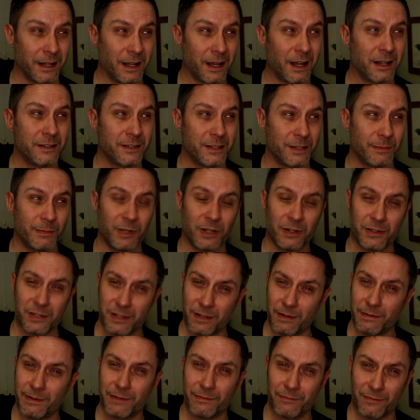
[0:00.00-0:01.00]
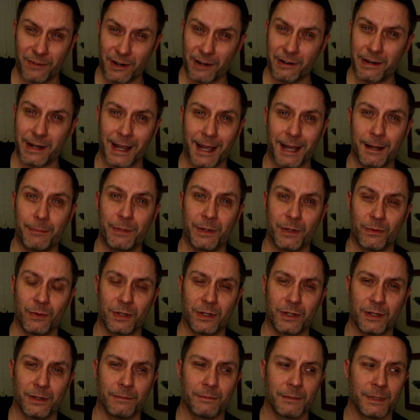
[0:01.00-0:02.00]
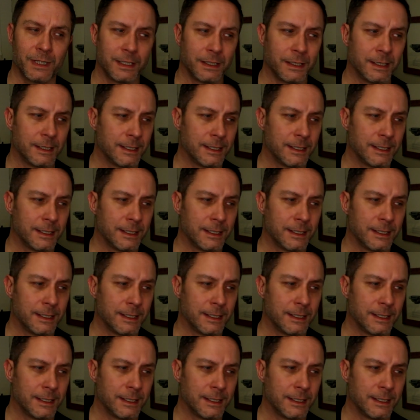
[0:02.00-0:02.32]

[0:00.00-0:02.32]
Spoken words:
And to be honest, I've been very happy with them.